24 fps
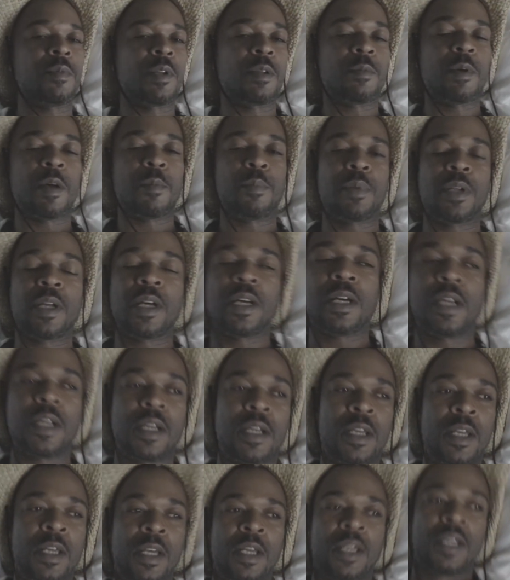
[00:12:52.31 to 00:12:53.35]
blah blah
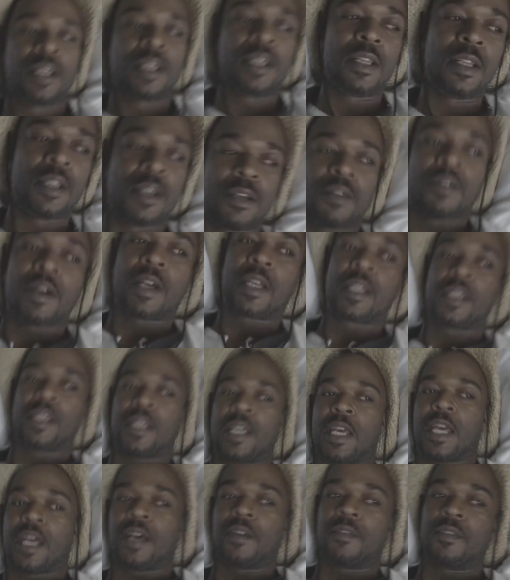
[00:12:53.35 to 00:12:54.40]
blah, you know, I can
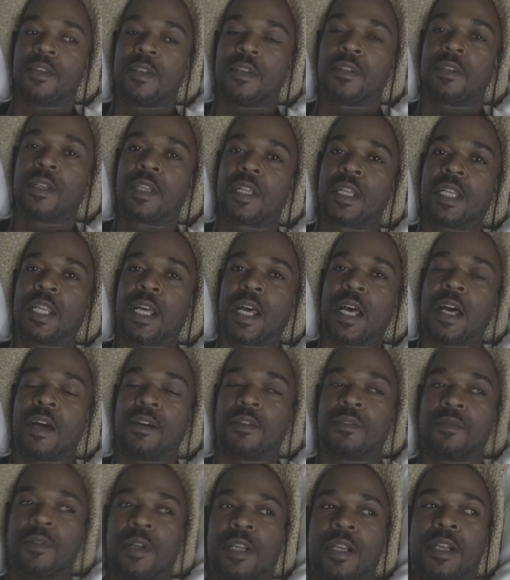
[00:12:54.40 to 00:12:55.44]
have, you know, the
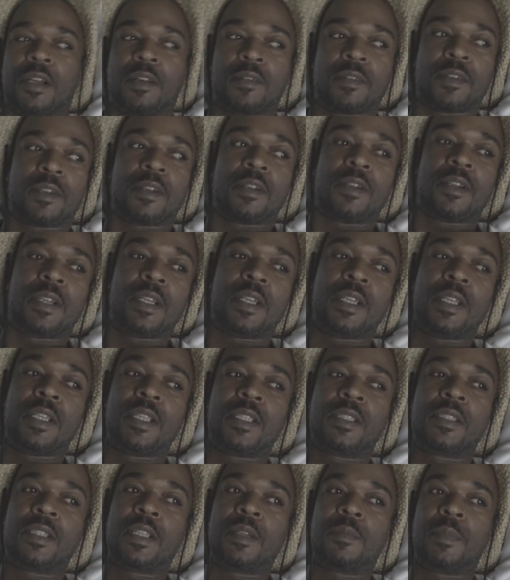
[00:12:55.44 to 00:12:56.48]
clout, whatever.
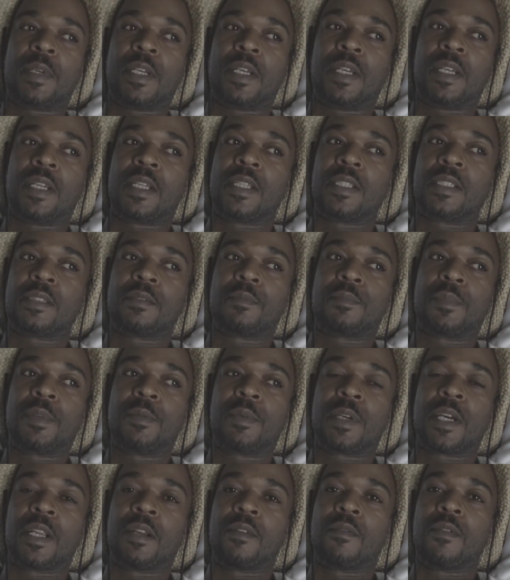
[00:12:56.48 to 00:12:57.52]
And it's like, man,
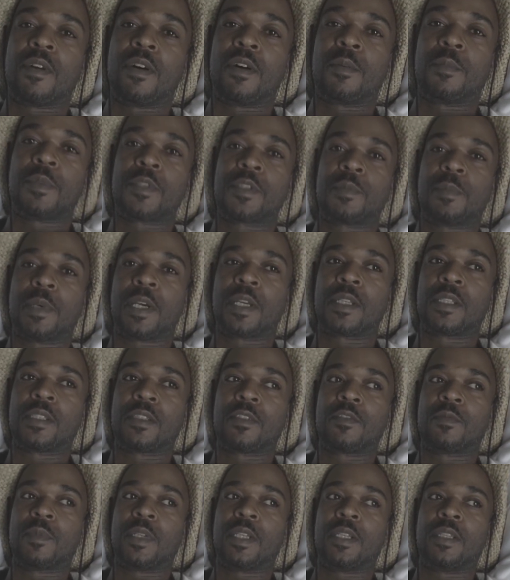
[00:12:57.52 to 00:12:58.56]
people got the wrong
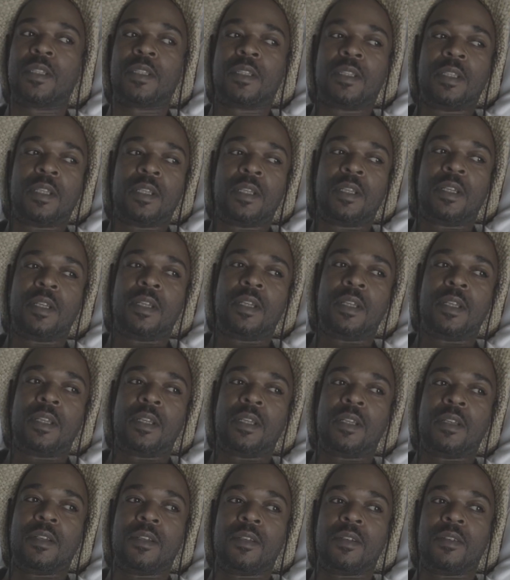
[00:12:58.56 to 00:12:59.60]
perspective, man.
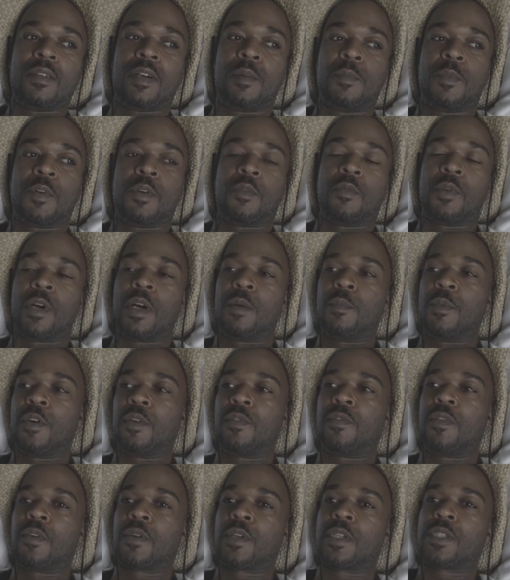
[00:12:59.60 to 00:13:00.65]
You know, I'm
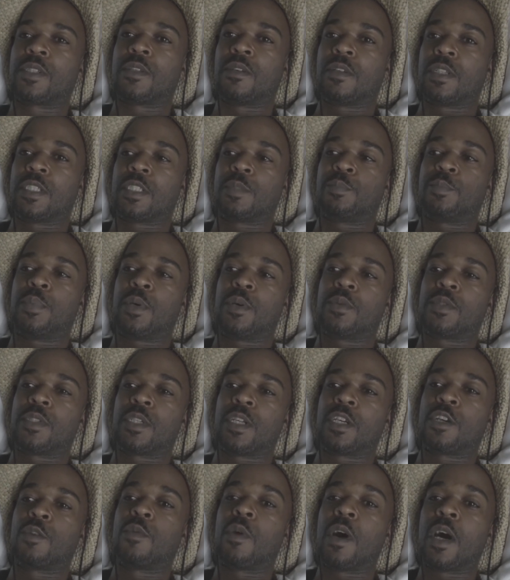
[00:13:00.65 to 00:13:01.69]
gonna focus on just
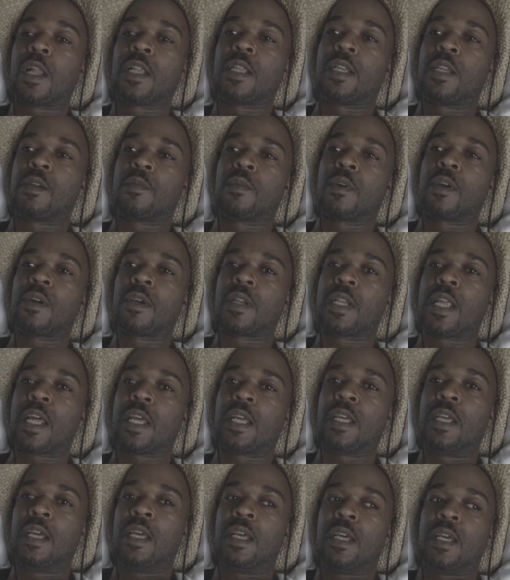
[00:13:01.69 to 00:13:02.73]
posting quality work, and
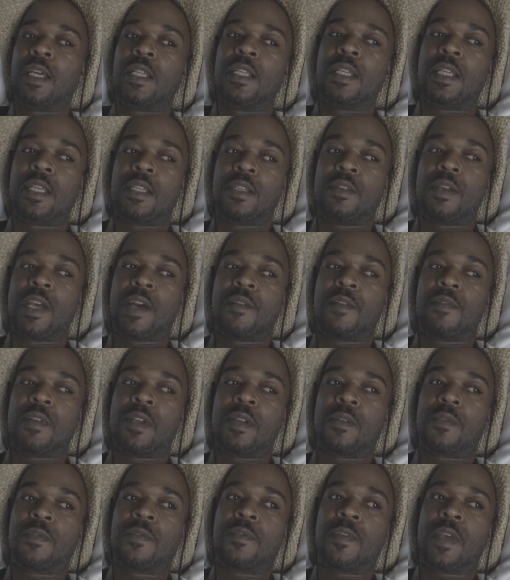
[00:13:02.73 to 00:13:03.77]
then you have
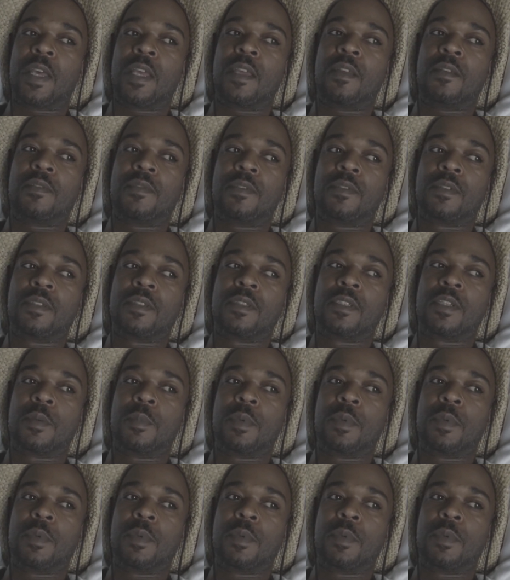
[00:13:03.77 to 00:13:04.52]
enough faith to